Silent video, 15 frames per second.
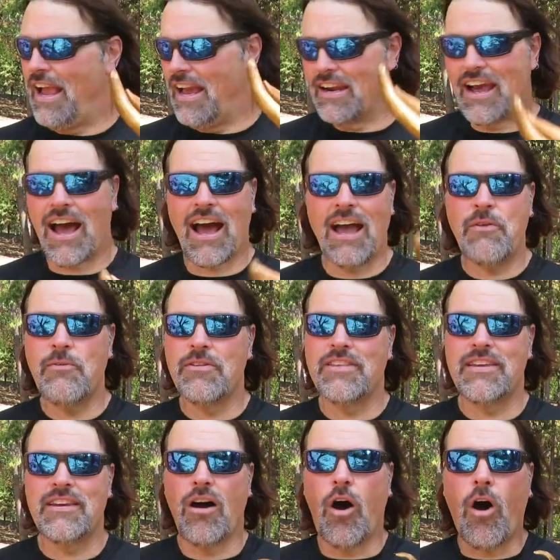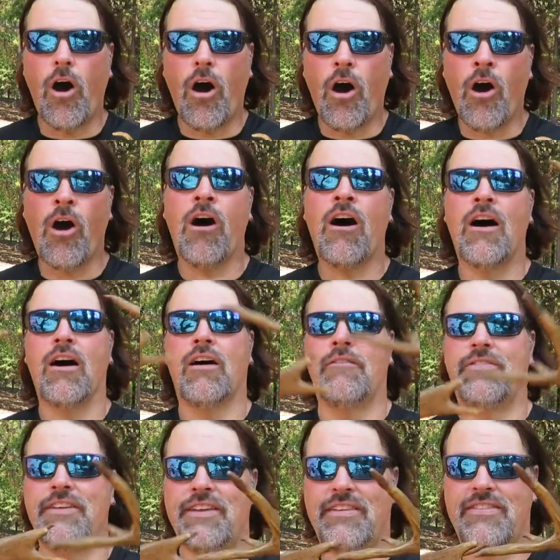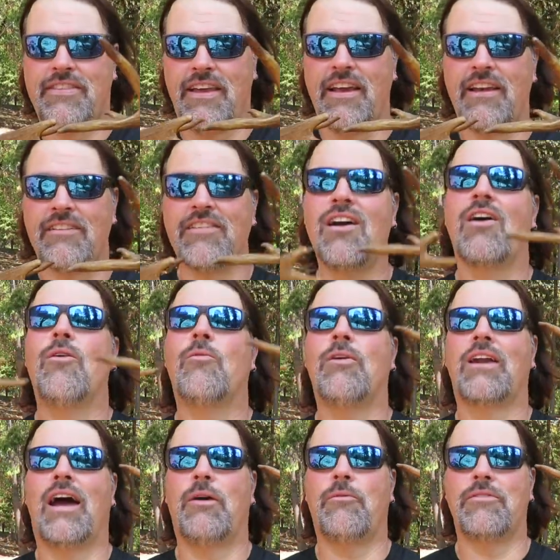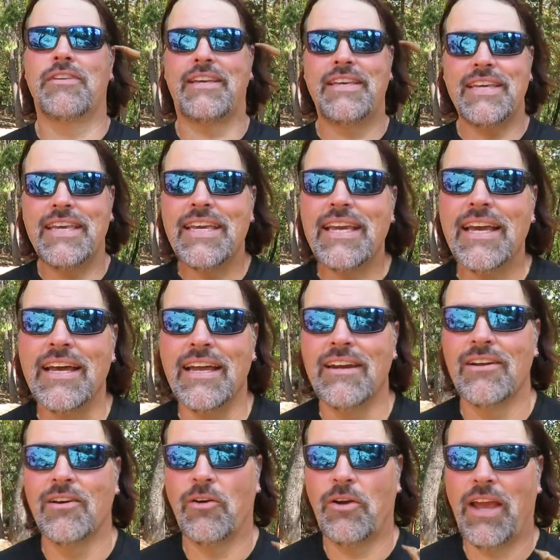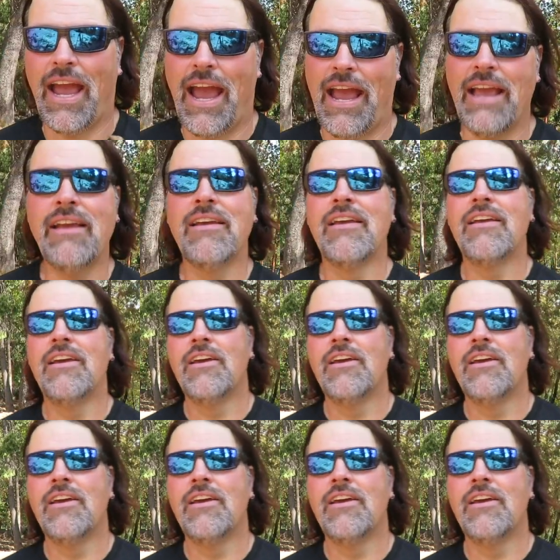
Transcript: And I was in awe of these things when I was a kid, okay?